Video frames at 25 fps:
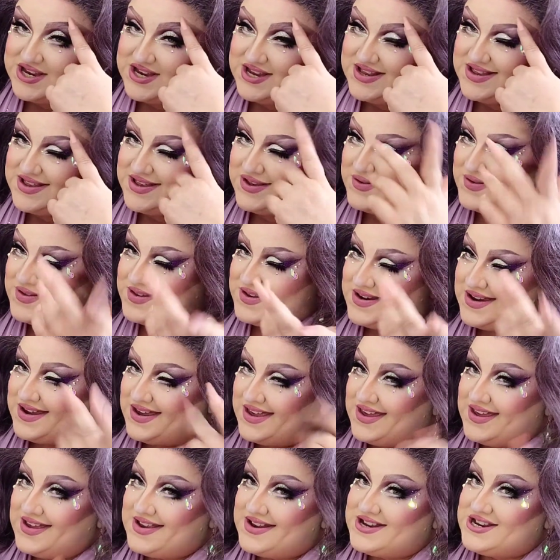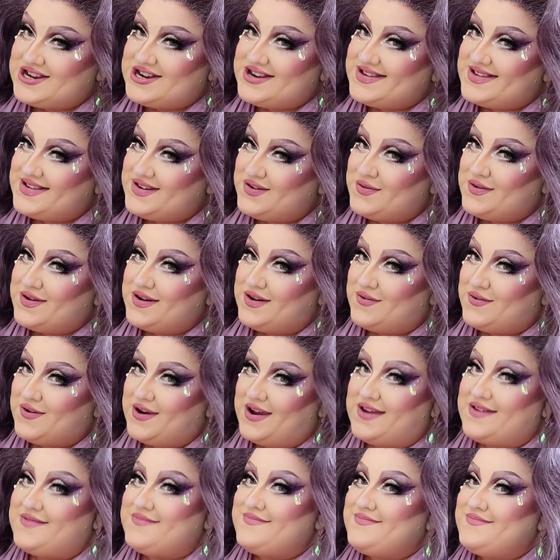using her head. She's doing it
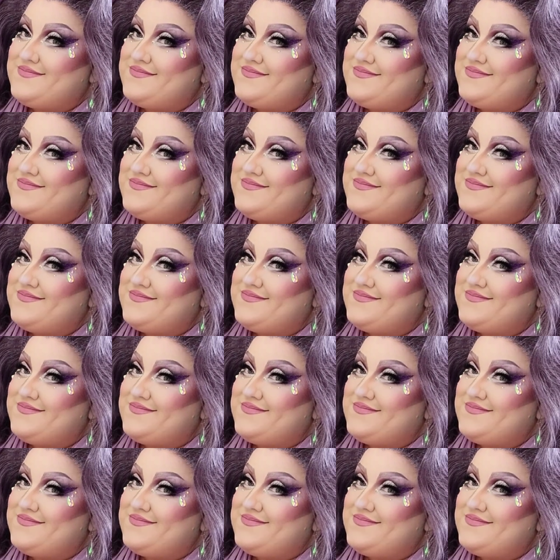right.